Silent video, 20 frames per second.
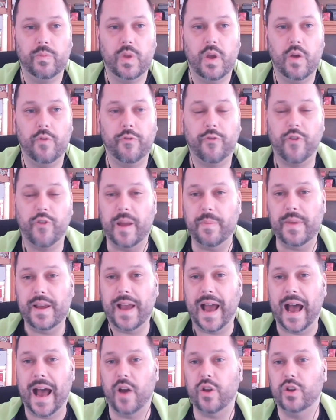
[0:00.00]
Framing
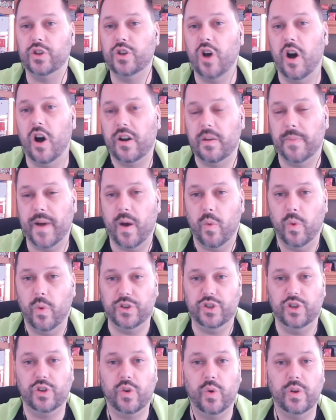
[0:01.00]
how you talk about
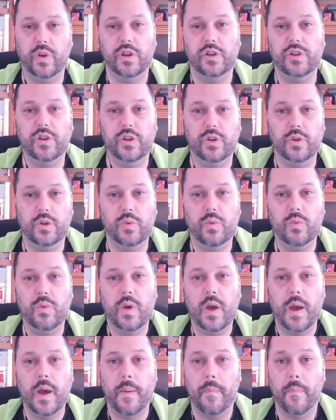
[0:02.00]
what you're going to do
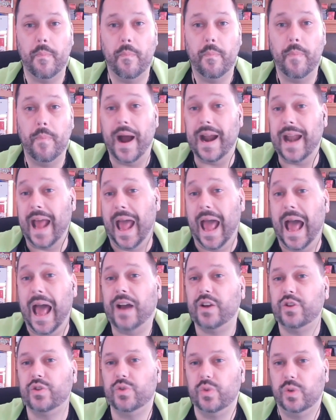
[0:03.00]
might
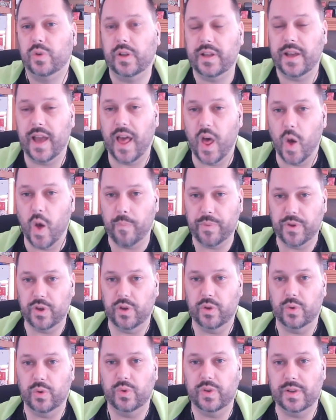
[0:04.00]
actually help
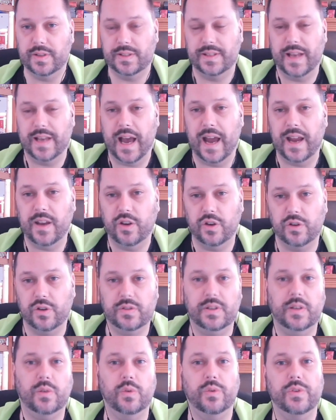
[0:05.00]
you design your
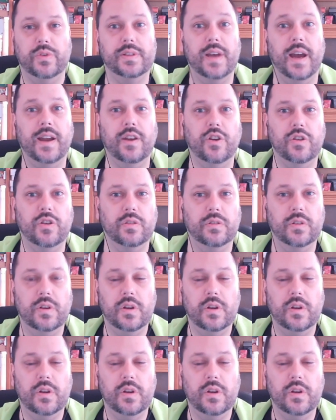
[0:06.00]
SQL, design your